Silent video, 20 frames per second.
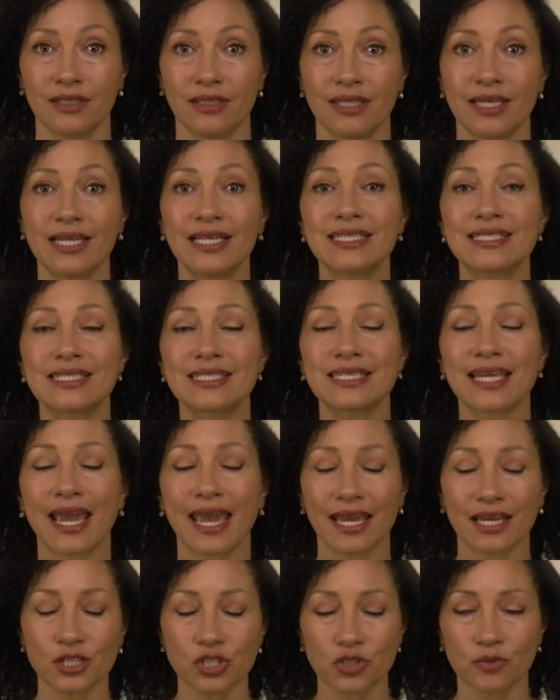Then it's
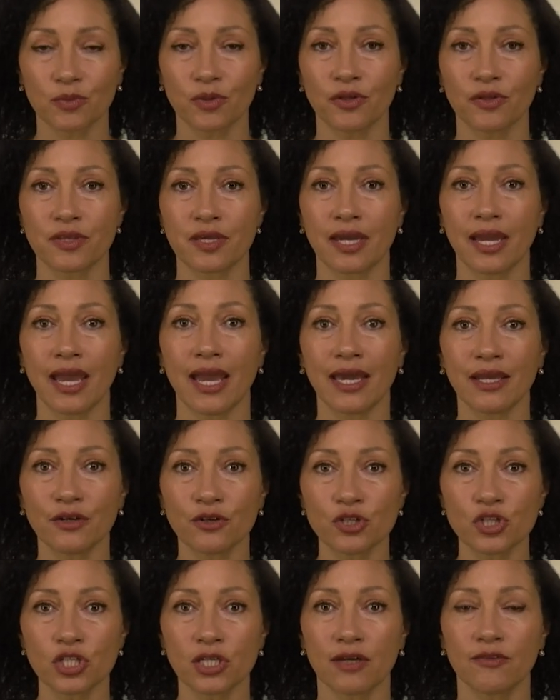tangible. The
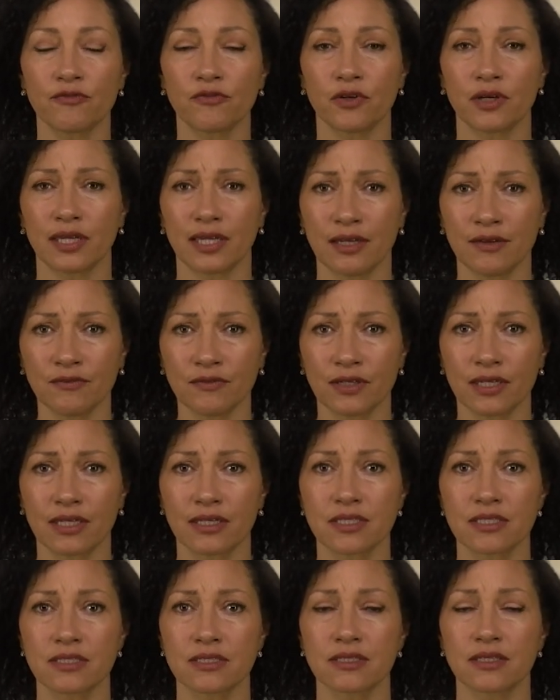energy of
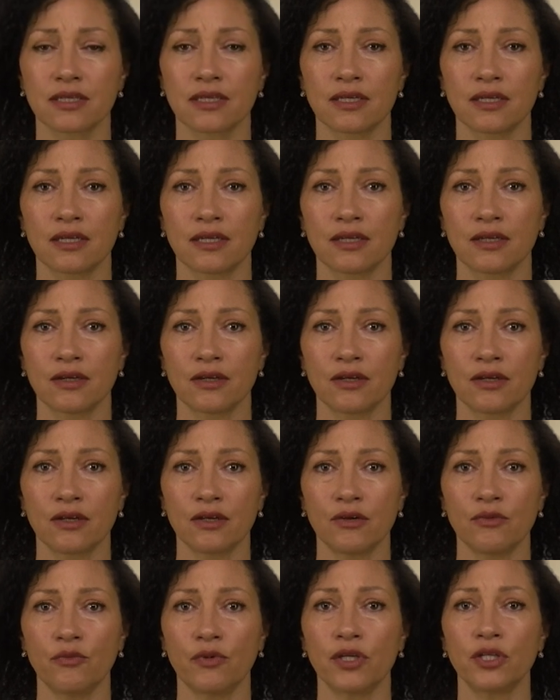forgiveness,
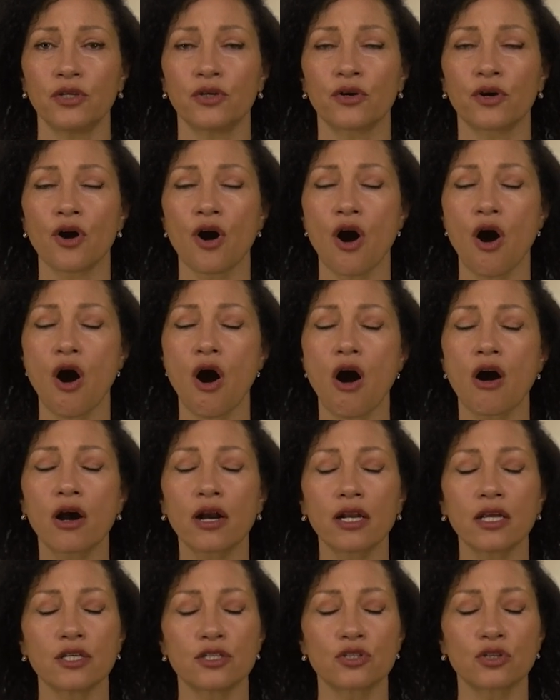when your
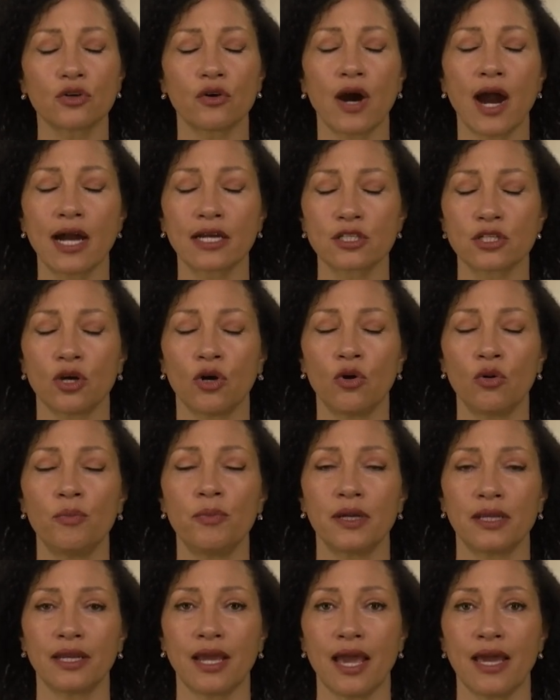heart is cracked
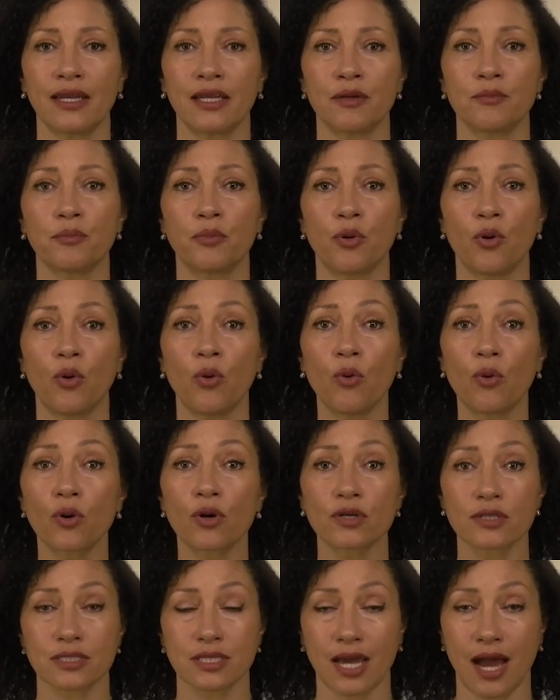open and it
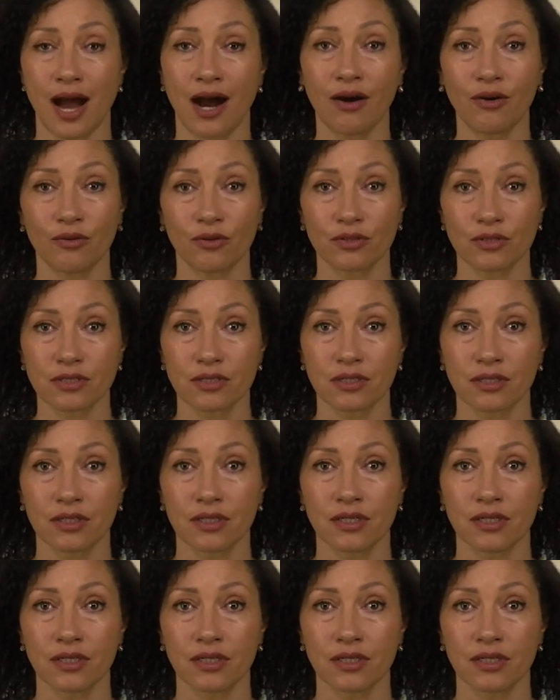pours out